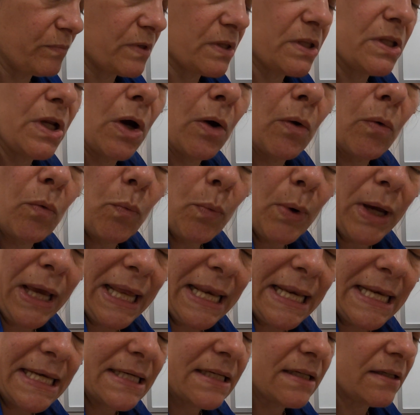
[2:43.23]
no
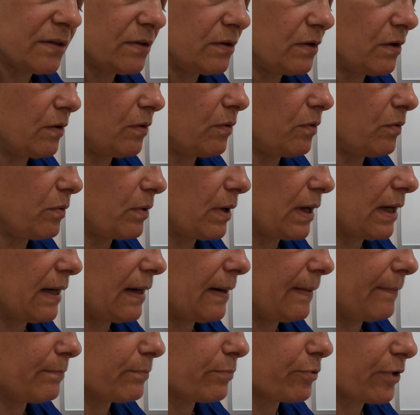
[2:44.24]
wind, no
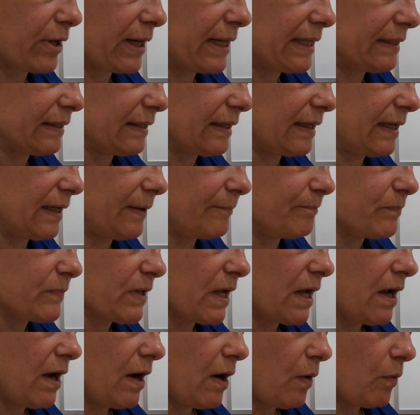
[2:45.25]
bright light,
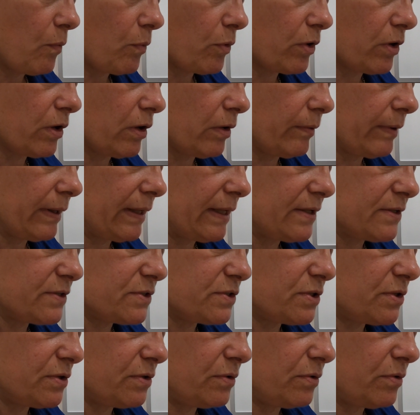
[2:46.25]
we're going
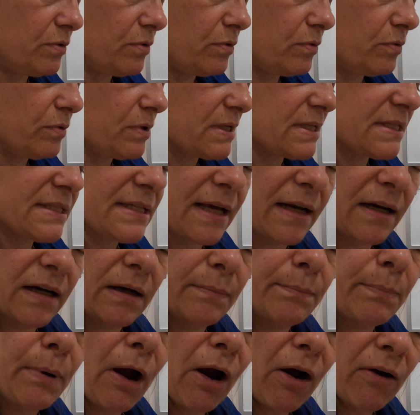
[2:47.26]
to set
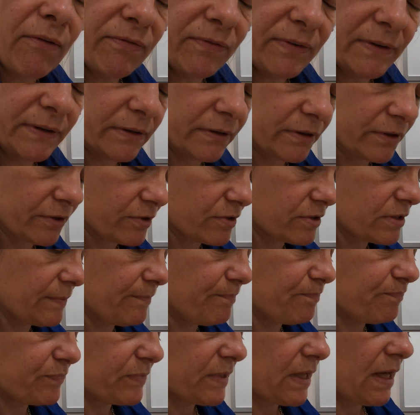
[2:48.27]
up our filters.
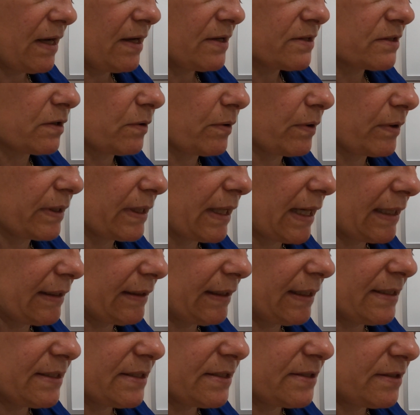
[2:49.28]
So what I
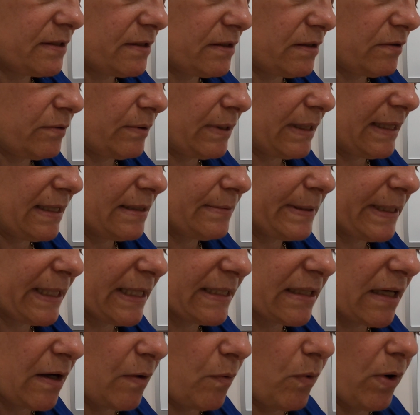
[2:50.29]
like to do is,
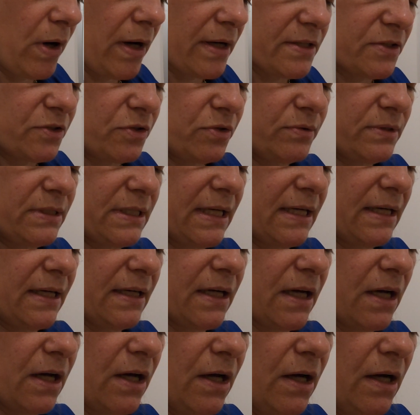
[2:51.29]
because I want to
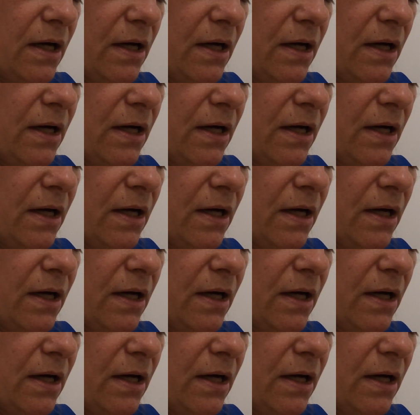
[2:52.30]
take